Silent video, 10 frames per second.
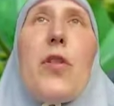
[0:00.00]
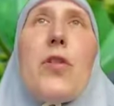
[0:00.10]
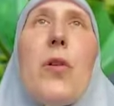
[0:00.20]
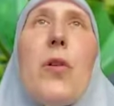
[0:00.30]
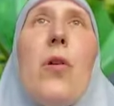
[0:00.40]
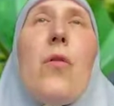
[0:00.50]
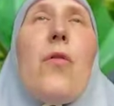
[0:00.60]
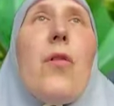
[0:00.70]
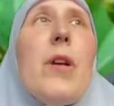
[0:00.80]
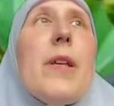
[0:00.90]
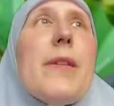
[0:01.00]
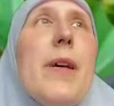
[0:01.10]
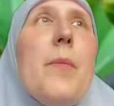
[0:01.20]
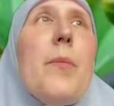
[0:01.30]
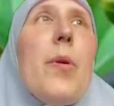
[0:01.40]
So, for
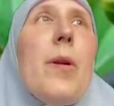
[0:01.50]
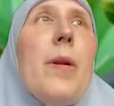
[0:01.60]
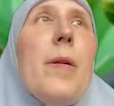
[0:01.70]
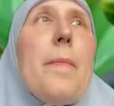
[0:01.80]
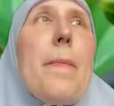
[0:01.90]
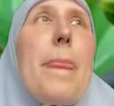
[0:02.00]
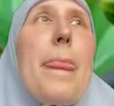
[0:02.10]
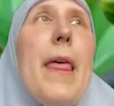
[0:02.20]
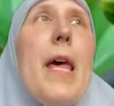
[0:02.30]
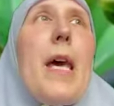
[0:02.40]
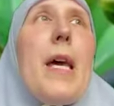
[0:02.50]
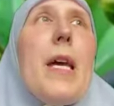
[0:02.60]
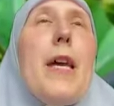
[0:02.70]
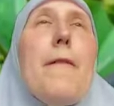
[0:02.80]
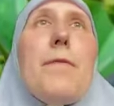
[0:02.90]
example,
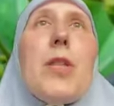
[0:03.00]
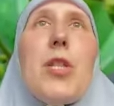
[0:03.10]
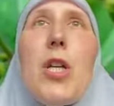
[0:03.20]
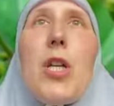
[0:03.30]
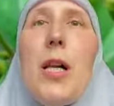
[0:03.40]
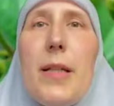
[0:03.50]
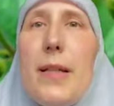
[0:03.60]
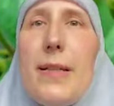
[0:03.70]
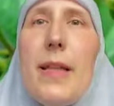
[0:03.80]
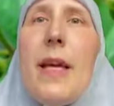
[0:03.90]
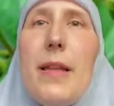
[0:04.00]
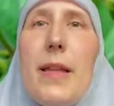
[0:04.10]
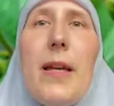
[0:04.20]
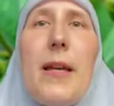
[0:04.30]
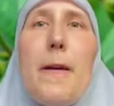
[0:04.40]
if child is
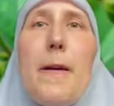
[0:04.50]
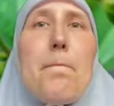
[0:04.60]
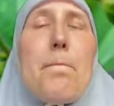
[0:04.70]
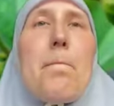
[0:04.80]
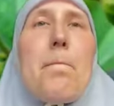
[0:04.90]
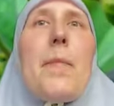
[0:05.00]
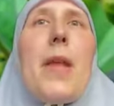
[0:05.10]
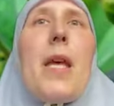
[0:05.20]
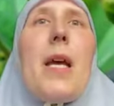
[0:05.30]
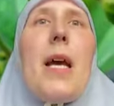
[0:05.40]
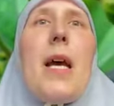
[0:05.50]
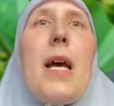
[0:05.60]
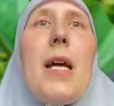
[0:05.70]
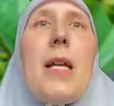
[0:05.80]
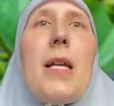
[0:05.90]
teething
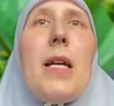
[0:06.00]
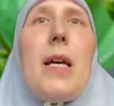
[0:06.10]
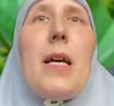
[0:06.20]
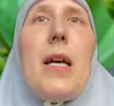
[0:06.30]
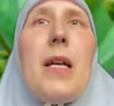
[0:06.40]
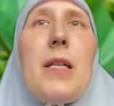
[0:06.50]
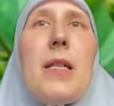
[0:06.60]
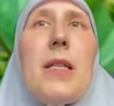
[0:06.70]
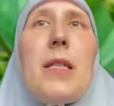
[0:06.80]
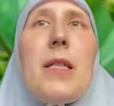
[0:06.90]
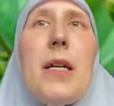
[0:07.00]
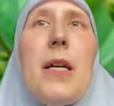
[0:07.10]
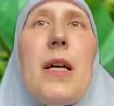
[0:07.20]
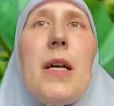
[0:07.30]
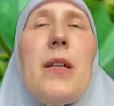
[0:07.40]
and
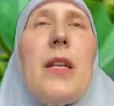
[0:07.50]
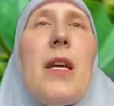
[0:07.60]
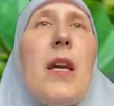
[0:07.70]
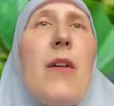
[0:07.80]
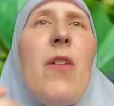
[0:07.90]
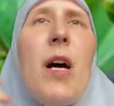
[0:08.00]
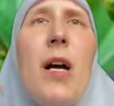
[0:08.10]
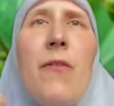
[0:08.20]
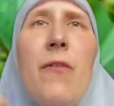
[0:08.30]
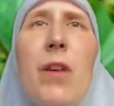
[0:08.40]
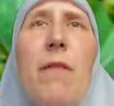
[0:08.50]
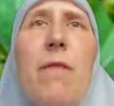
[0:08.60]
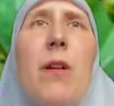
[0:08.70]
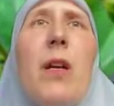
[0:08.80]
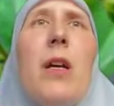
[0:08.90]
they have high
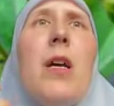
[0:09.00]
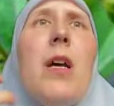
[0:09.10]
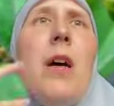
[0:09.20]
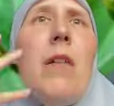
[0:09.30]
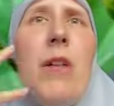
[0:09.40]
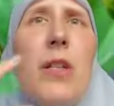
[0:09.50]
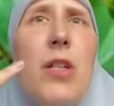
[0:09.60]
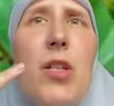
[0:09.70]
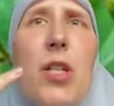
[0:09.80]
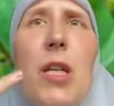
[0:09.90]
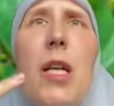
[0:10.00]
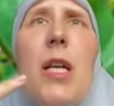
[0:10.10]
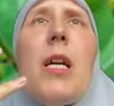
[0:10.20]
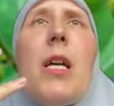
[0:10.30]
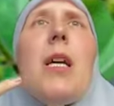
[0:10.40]
fever, red
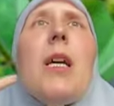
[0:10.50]
cheek,